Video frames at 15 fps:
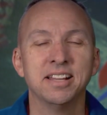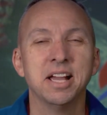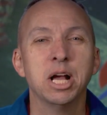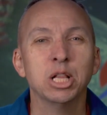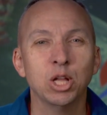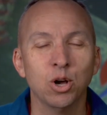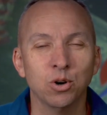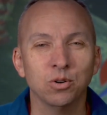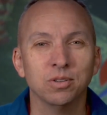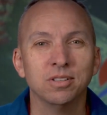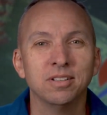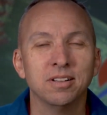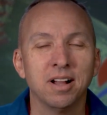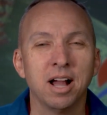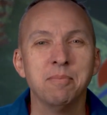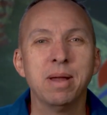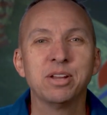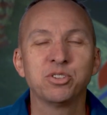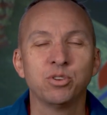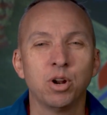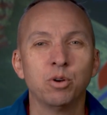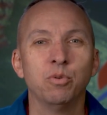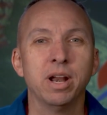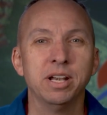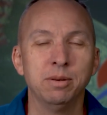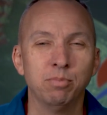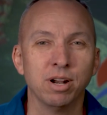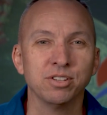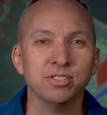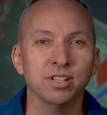Hello, I'm astronaut Randy
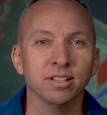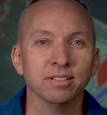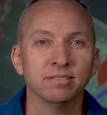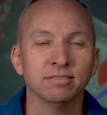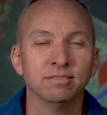Bresnik,